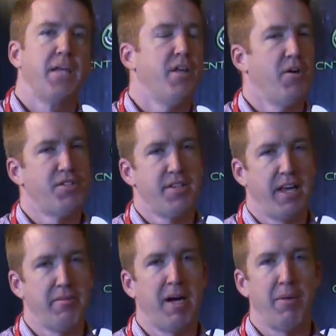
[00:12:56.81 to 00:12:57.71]
No, it's
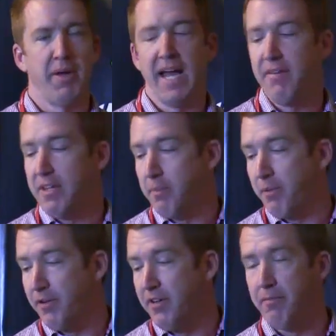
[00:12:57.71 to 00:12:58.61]
not on the bottom. We have the
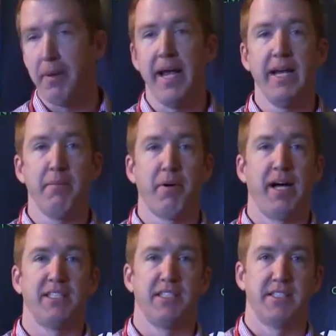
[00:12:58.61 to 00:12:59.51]
improved painting
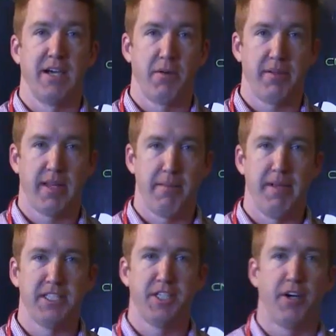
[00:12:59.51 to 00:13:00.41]
process that, that I
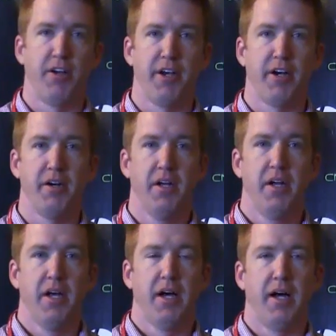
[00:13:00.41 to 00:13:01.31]
mentioned earlier,
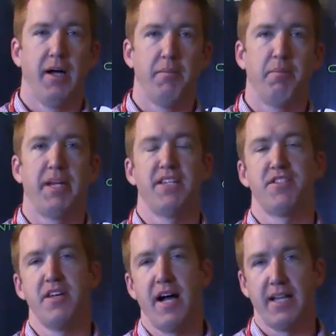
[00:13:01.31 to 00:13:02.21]
um, but
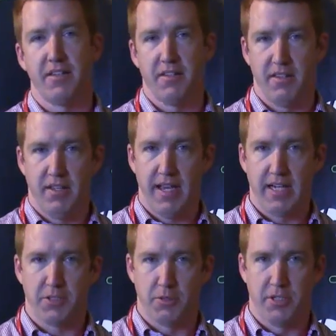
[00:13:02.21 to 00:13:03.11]
it's not the
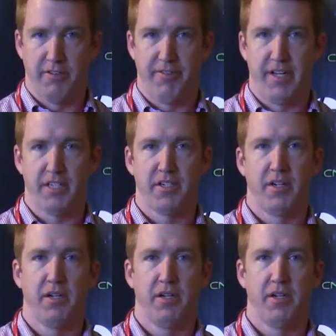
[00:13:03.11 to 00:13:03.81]
actual DuraFinish.